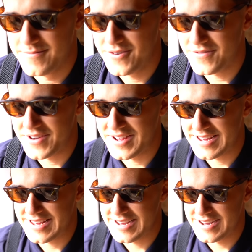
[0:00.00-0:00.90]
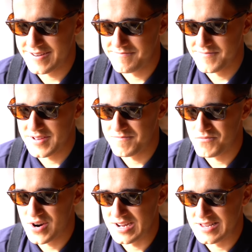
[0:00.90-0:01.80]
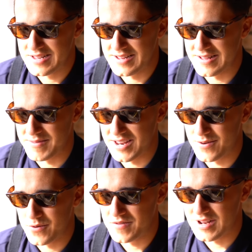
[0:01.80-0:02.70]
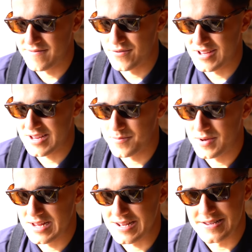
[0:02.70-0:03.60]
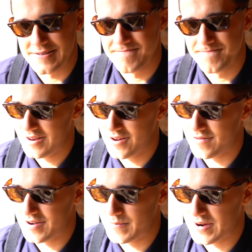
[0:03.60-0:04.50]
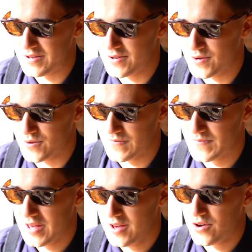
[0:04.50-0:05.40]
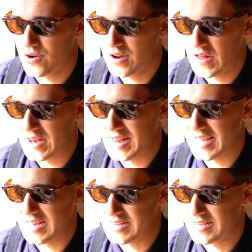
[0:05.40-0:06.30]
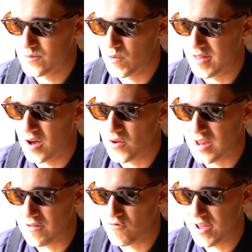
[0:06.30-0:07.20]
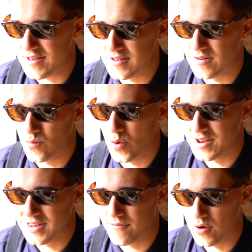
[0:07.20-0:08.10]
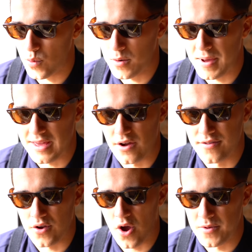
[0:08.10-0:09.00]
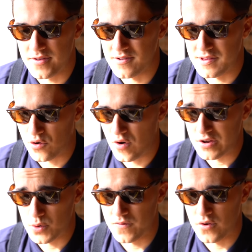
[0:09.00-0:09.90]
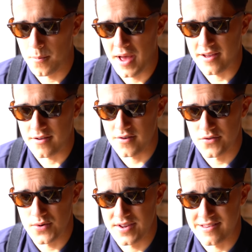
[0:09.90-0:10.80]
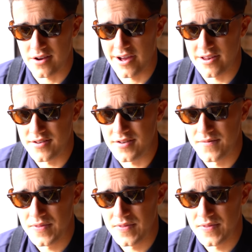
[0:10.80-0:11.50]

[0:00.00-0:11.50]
Not very impressed at the minute with delivery companies. Not very impressed at all. Gone are the days when the only reason why a delivery wouldn't make it on time is because it crashed with Tom Hanks onto a desert island.